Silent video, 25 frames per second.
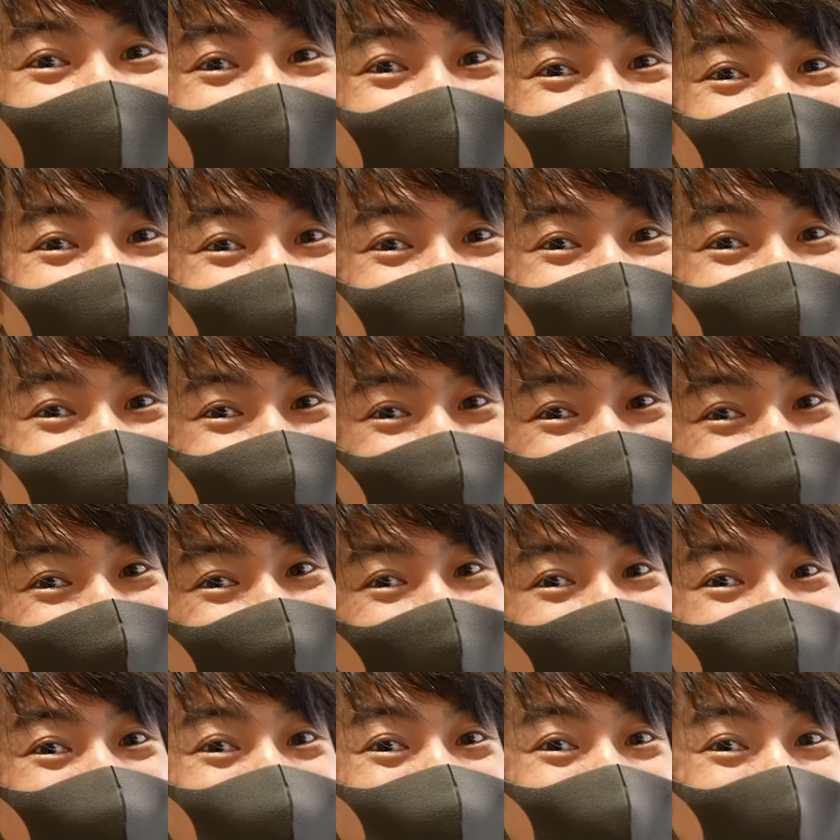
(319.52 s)
I thought
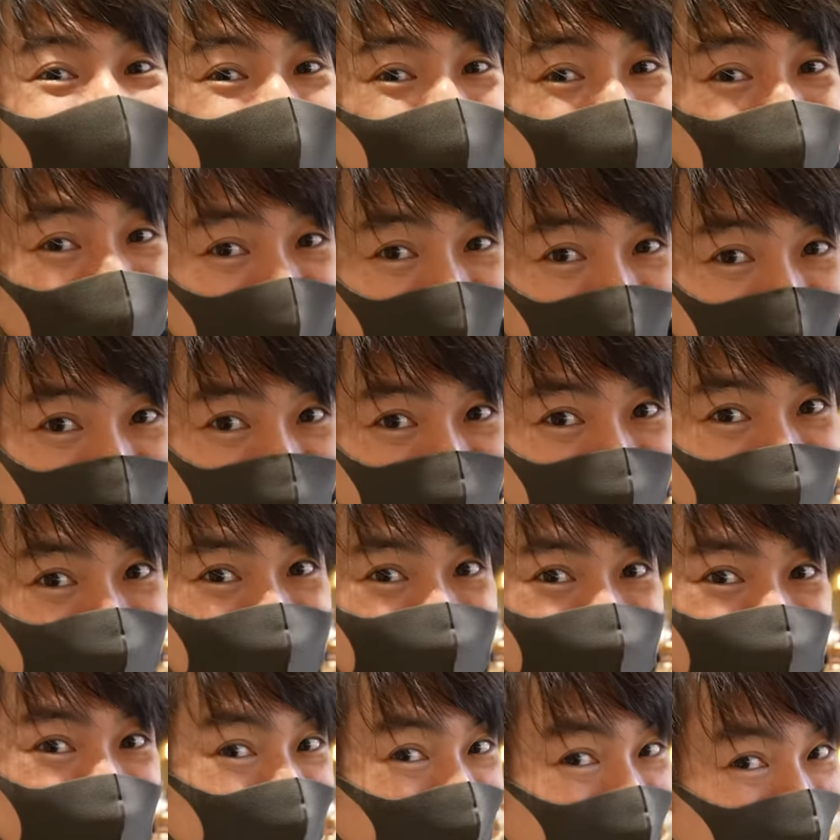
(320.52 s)
some big
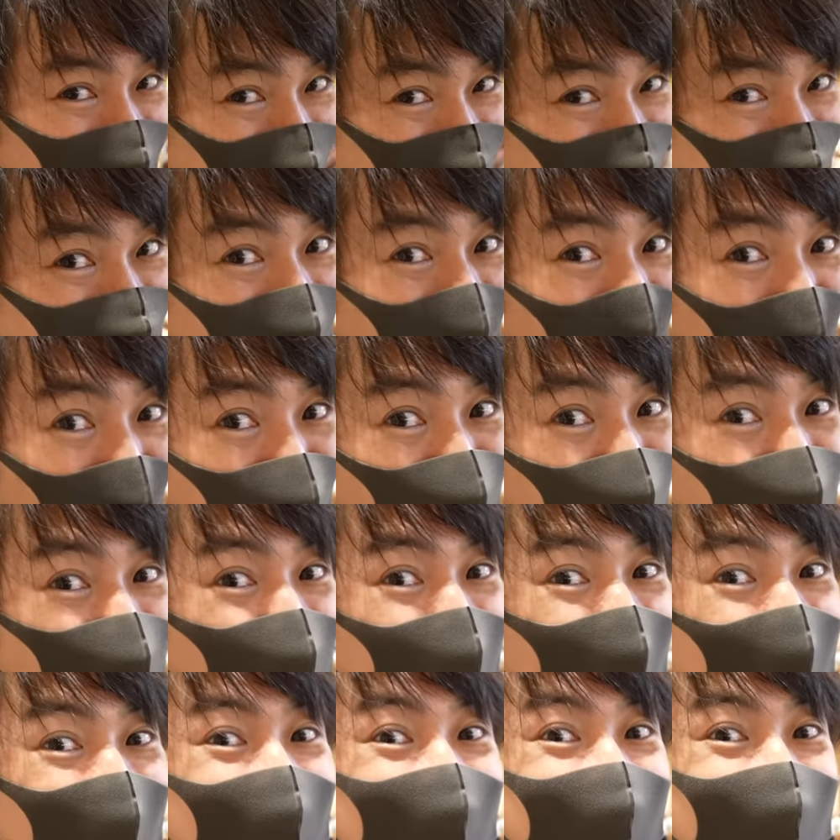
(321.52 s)
place is
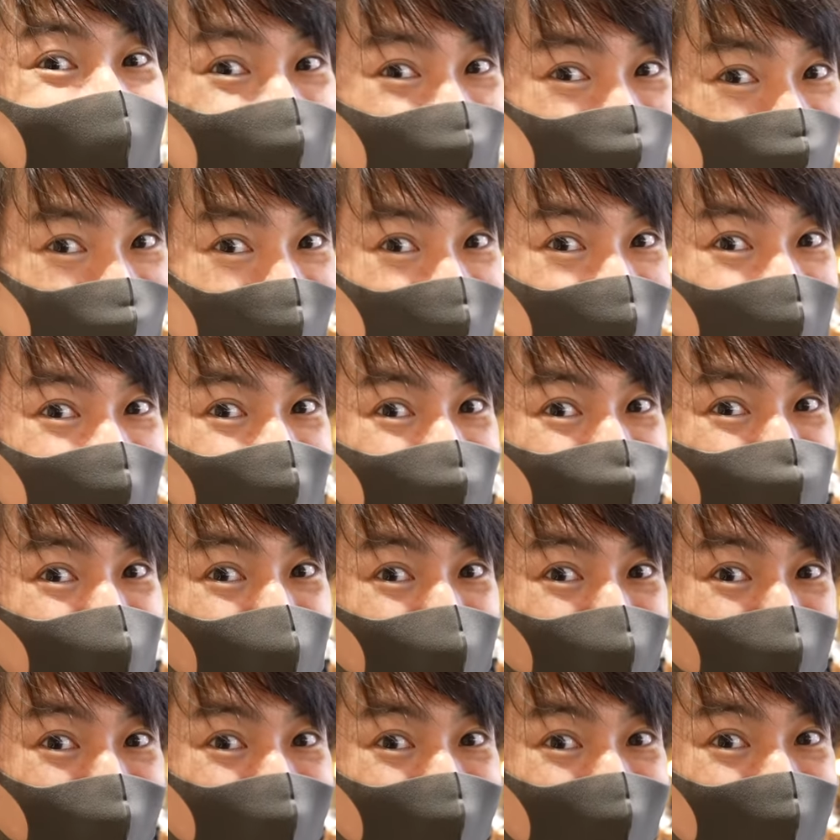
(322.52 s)
open in Kansai
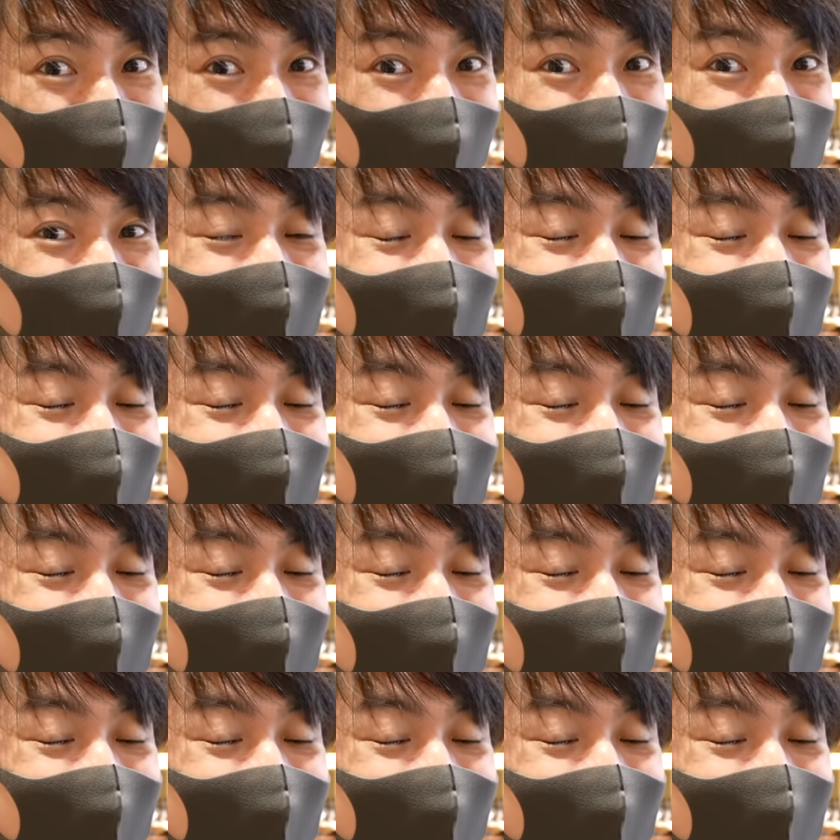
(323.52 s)
Airport.